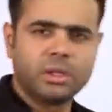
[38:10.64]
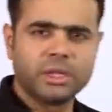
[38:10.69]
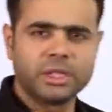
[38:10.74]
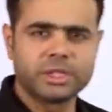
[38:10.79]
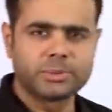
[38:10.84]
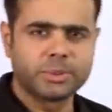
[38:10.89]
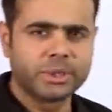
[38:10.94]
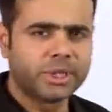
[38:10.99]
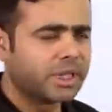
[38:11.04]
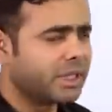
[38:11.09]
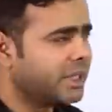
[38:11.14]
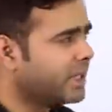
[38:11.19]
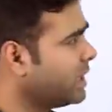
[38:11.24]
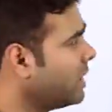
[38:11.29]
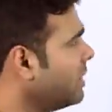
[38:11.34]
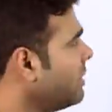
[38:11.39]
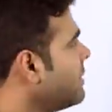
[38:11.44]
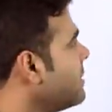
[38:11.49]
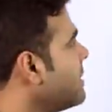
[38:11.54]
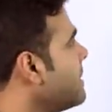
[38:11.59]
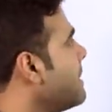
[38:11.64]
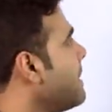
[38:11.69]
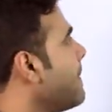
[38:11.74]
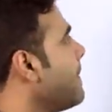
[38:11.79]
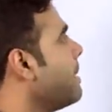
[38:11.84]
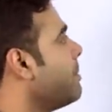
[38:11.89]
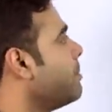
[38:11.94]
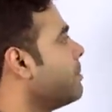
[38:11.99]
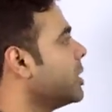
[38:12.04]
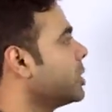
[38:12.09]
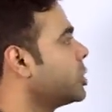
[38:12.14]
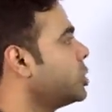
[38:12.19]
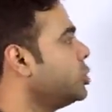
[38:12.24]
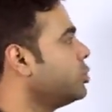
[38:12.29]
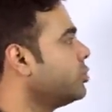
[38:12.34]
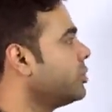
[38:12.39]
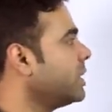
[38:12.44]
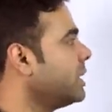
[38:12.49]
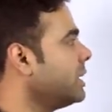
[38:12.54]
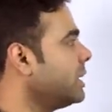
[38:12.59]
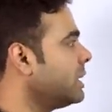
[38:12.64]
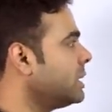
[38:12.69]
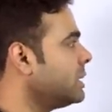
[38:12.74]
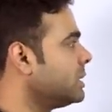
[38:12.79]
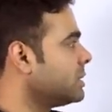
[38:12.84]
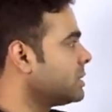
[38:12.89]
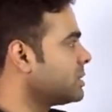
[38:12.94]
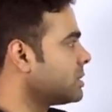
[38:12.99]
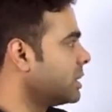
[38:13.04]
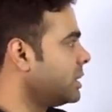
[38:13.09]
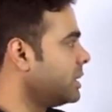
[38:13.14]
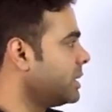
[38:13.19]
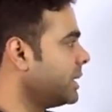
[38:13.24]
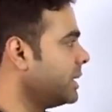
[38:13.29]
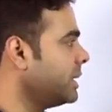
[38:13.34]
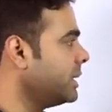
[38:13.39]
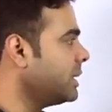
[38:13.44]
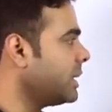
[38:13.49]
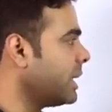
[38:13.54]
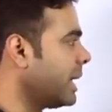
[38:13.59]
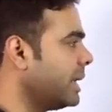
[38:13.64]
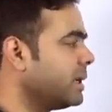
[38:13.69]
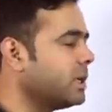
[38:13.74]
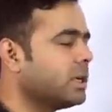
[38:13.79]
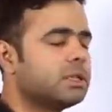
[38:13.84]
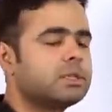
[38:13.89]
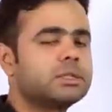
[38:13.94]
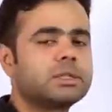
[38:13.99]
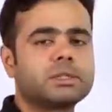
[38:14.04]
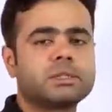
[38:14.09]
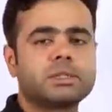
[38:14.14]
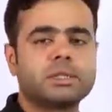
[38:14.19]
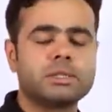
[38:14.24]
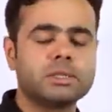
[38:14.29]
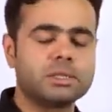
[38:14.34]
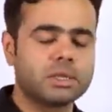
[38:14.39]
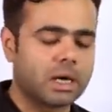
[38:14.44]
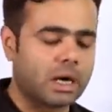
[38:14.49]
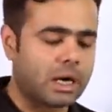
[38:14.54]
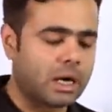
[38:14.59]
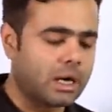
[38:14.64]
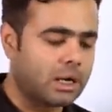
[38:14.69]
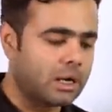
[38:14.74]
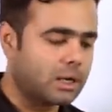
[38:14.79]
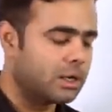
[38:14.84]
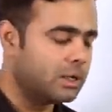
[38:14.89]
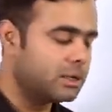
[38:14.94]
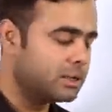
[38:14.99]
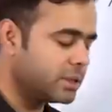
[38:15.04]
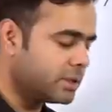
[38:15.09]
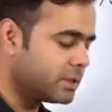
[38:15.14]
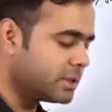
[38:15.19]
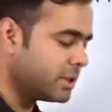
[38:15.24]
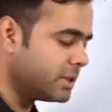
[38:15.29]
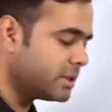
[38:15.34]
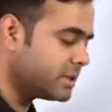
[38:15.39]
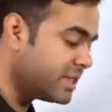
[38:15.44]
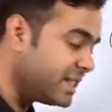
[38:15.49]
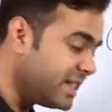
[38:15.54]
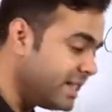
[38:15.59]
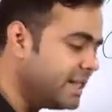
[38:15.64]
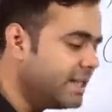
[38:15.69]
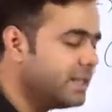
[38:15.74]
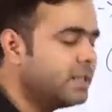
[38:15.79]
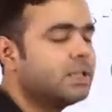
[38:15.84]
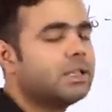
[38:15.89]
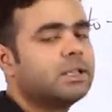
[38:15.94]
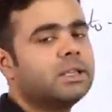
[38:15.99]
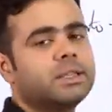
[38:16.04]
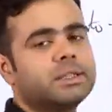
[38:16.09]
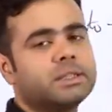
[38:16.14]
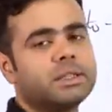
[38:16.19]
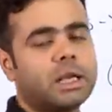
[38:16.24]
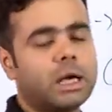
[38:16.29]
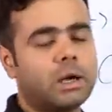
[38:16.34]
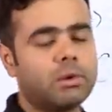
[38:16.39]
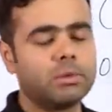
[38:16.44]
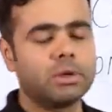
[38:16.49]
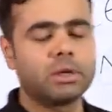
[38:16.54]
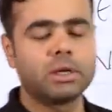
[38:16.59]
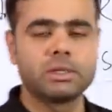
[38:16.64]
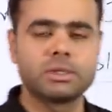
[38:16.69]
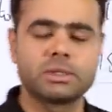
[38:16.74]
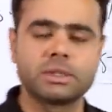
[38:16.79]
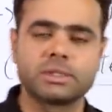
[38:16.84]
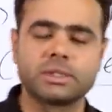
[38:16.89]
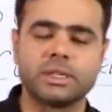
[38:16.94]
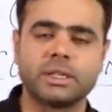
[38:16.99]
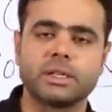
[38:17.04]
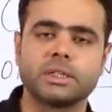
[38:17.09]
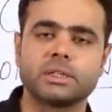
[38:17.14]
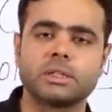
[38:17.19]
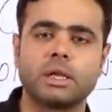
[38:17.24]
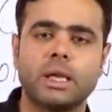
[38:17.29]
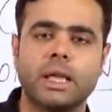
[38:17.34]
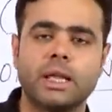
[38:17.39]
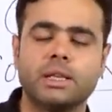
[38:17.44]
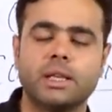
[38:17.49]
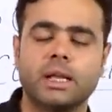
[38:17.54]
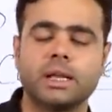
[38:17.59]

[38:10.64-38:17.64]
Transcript: It's pretty clear now. Mercurial, certain, and consistent are consistency is the noun. Consistent is an